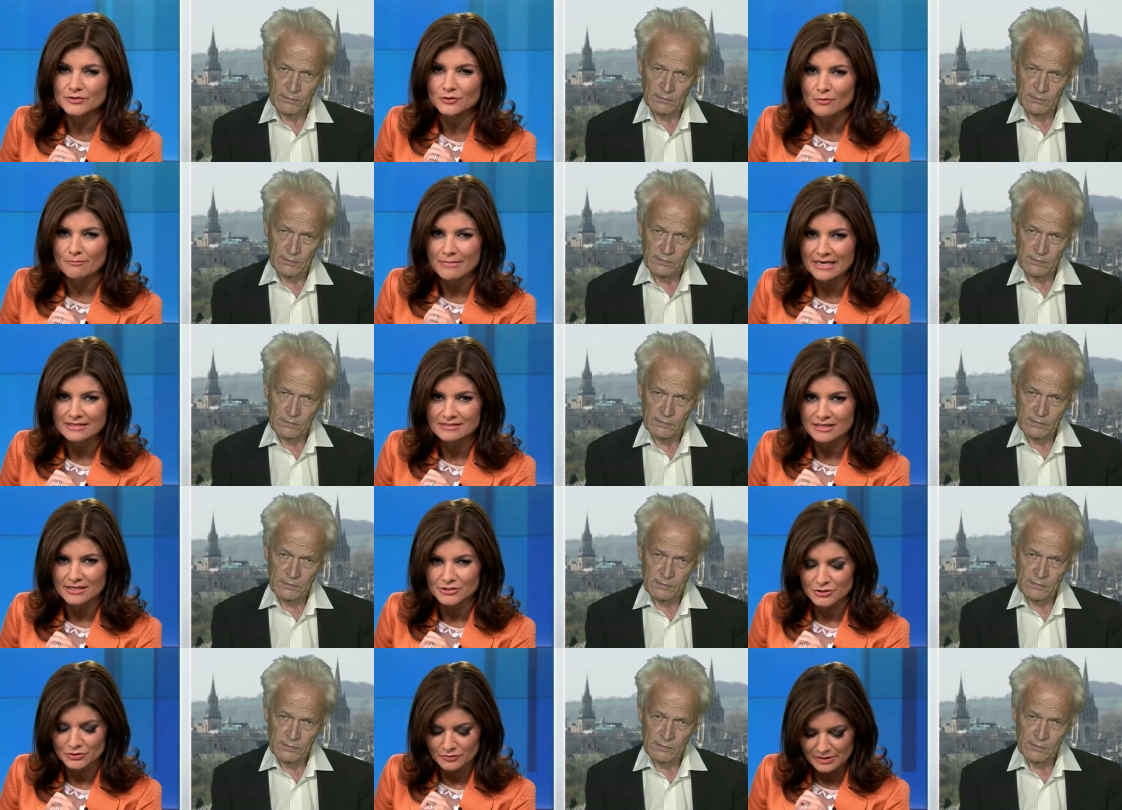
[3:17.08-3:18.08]
Speaker 1: your
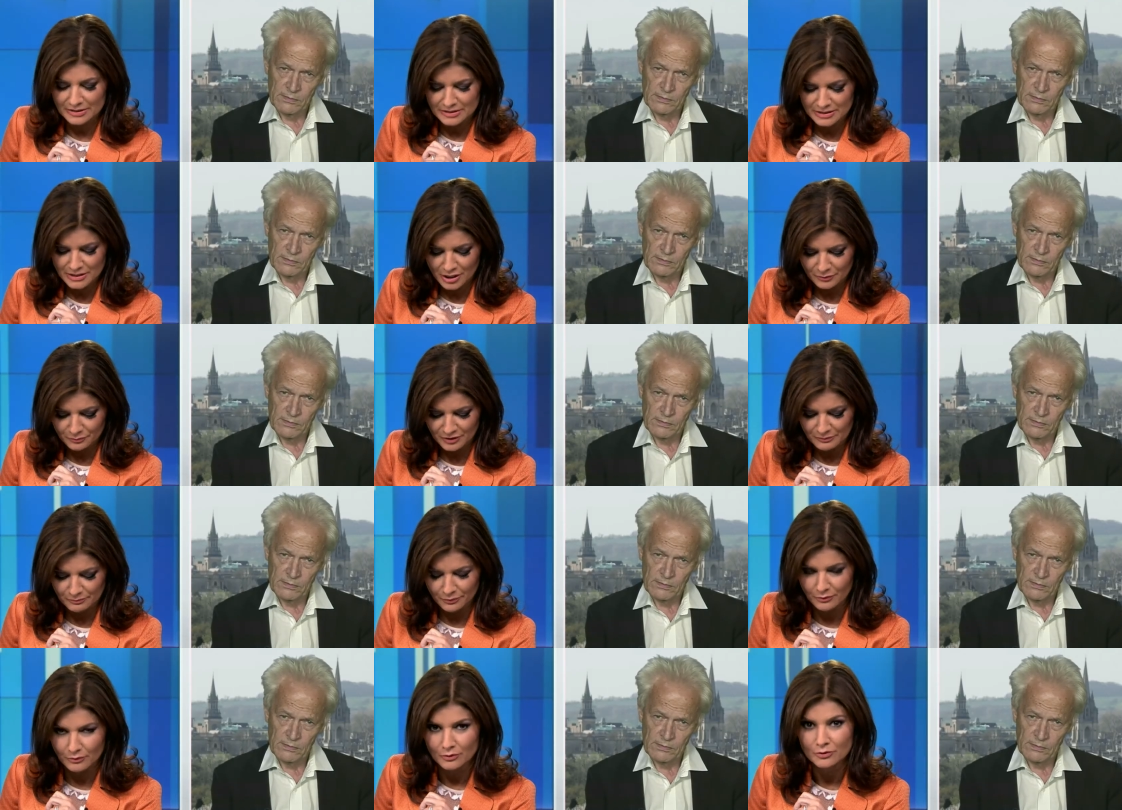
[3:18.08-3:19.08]
message to these young
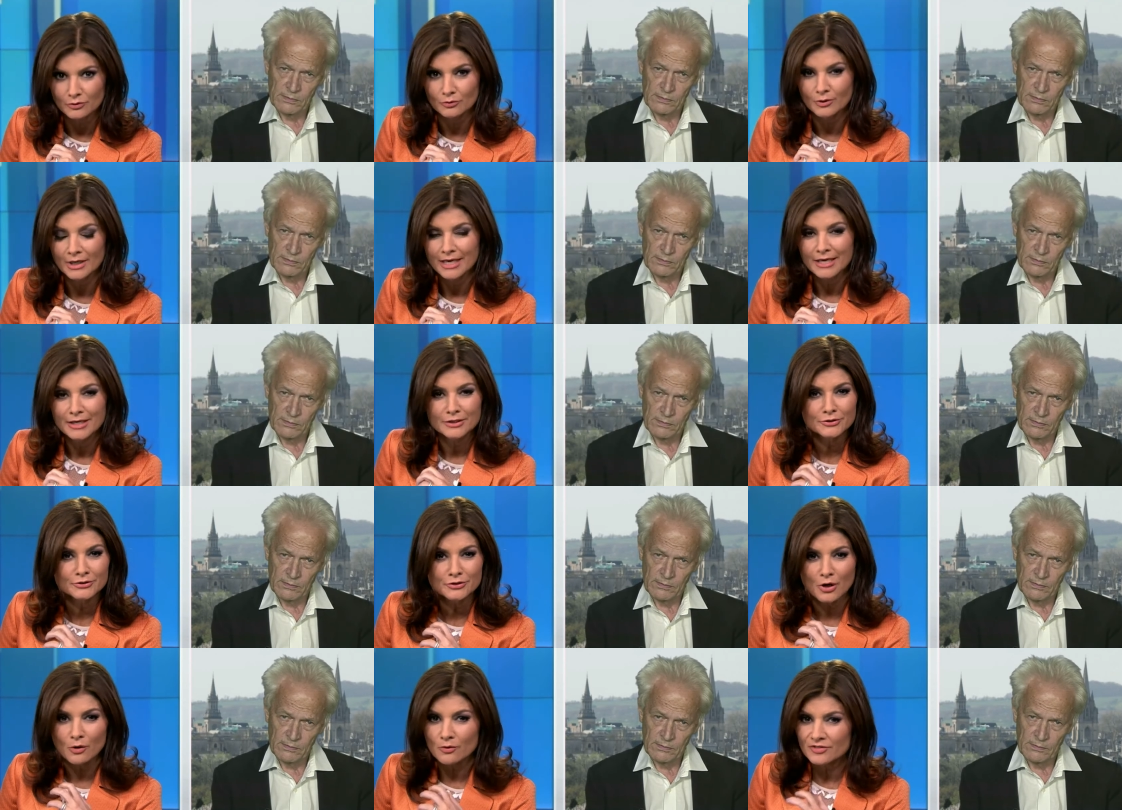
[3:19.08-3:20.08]
people who
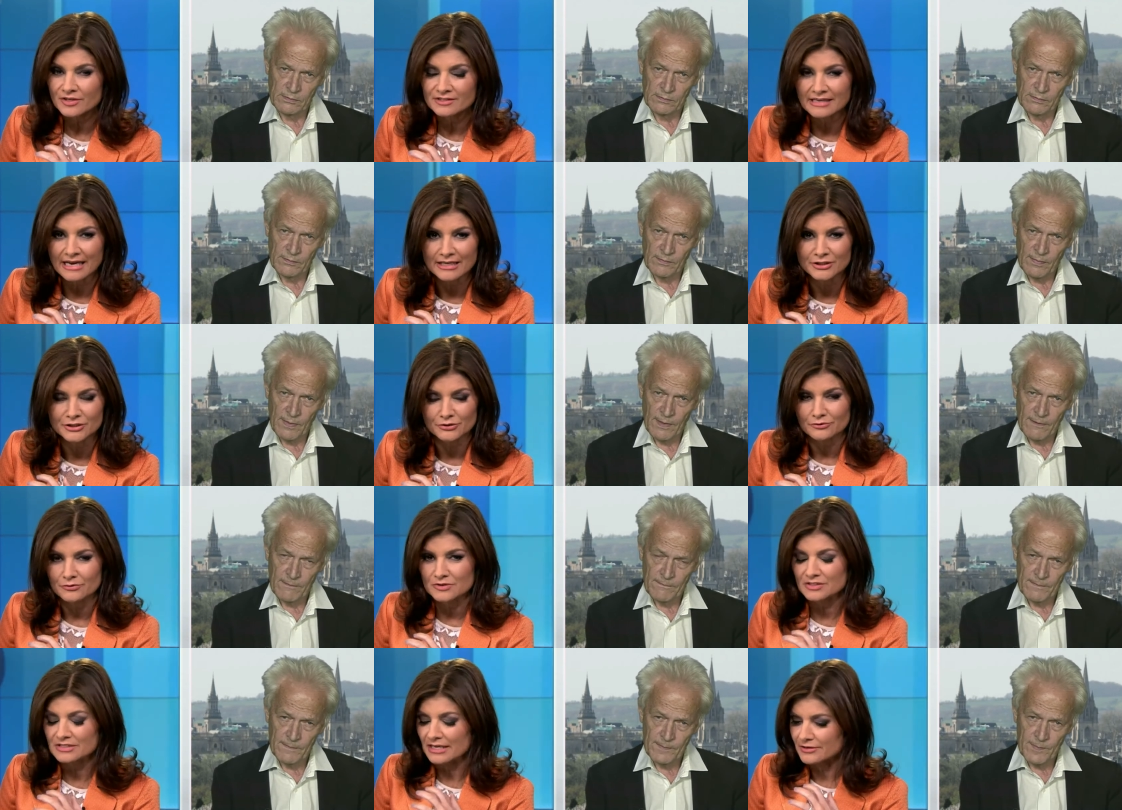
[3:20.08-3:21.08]
know the
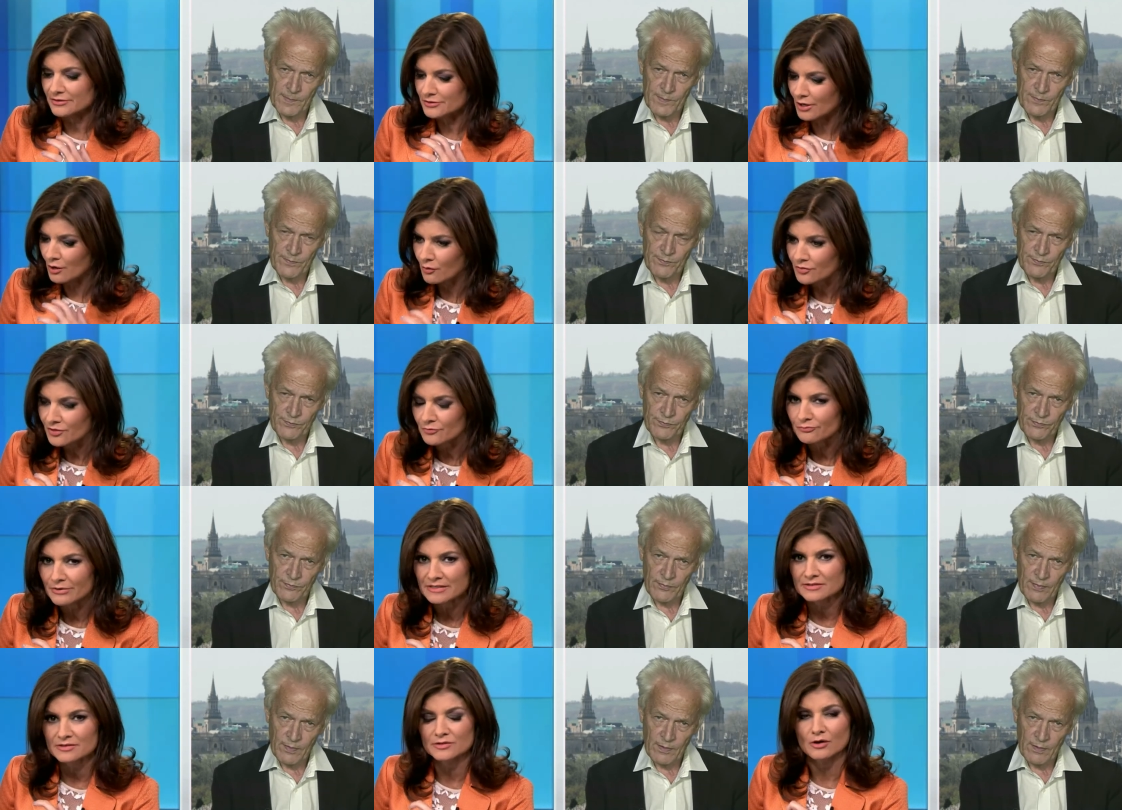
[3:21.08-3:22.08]
dangers, they know the
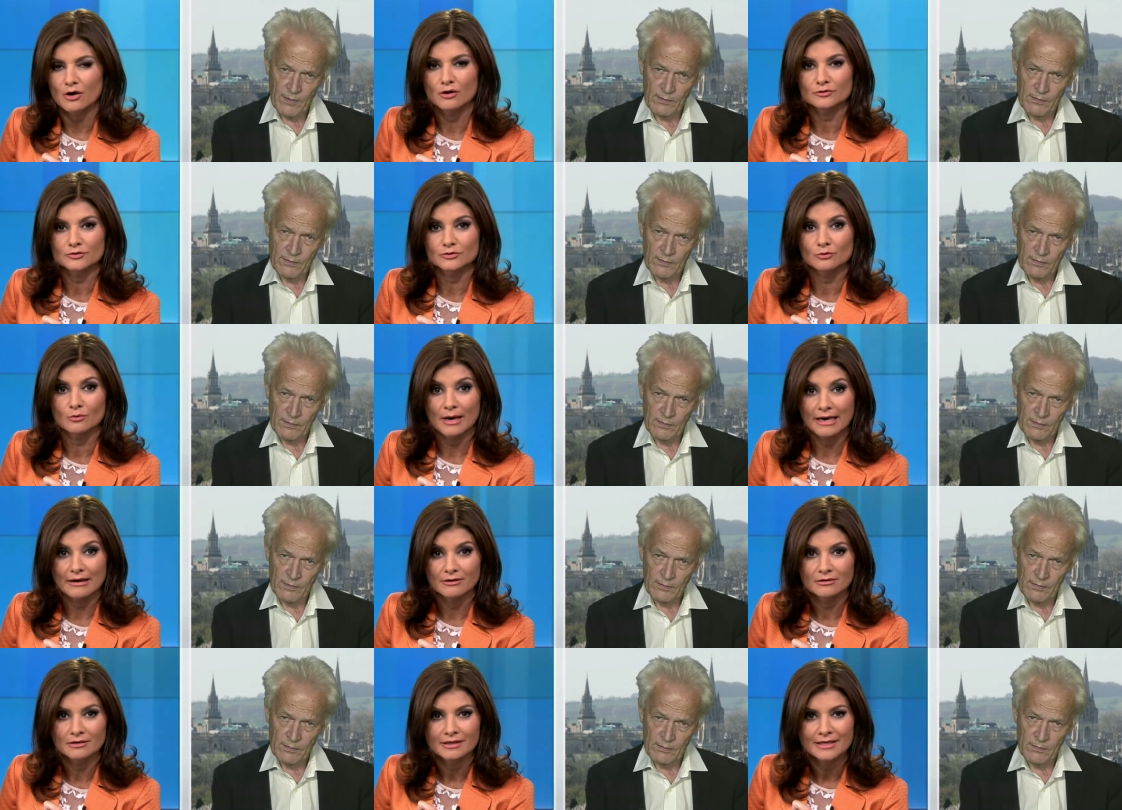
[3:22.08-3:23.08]
risks all too
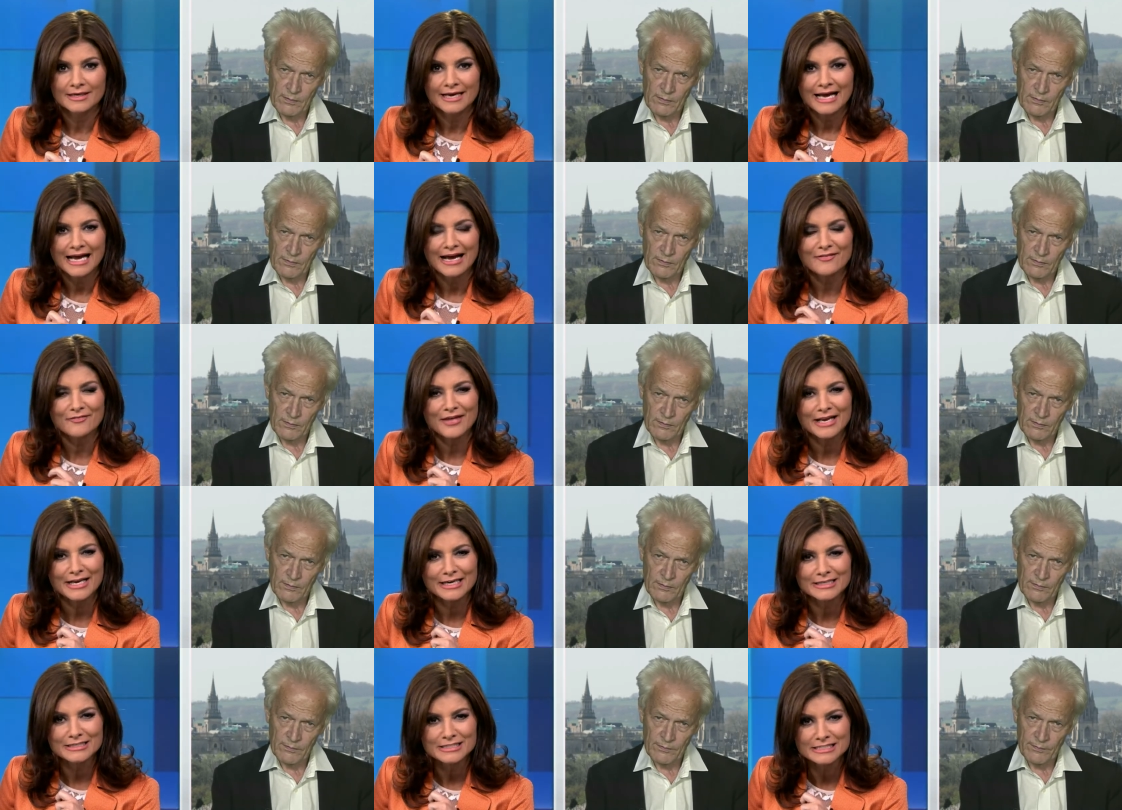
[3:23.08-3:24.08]
well, and they
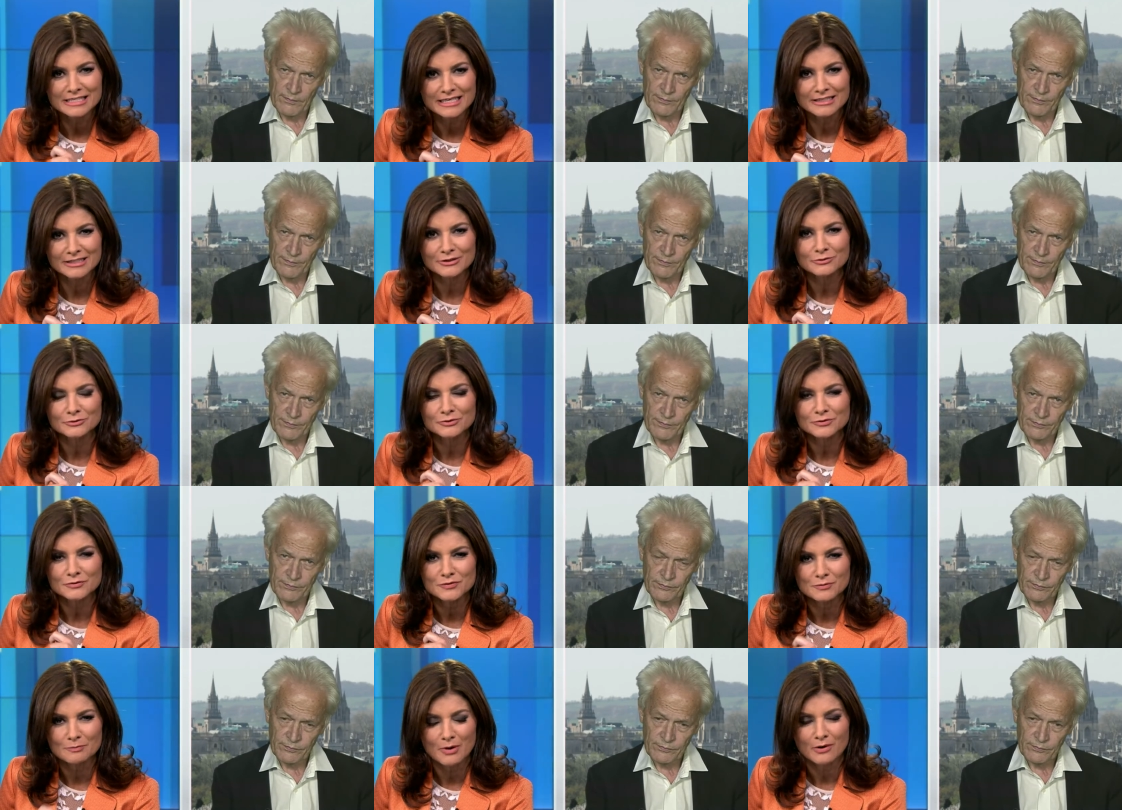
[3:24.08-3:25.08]
continue to
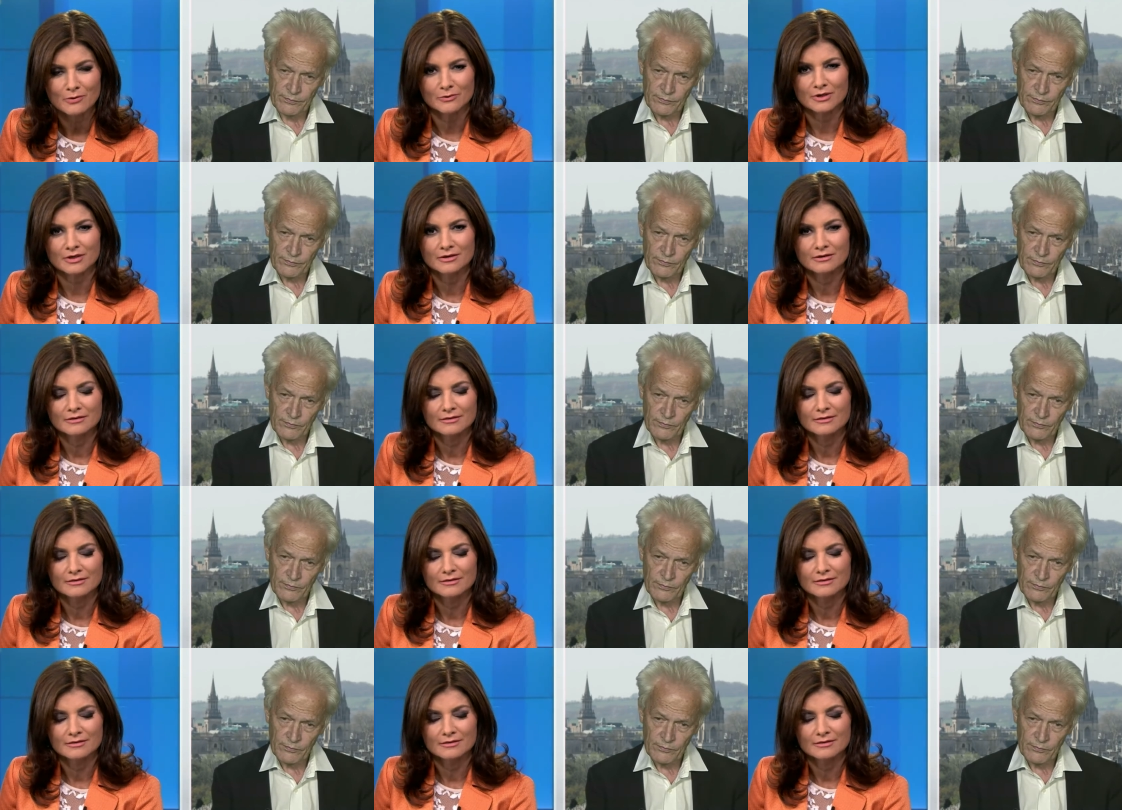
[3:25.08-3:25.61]
smoke?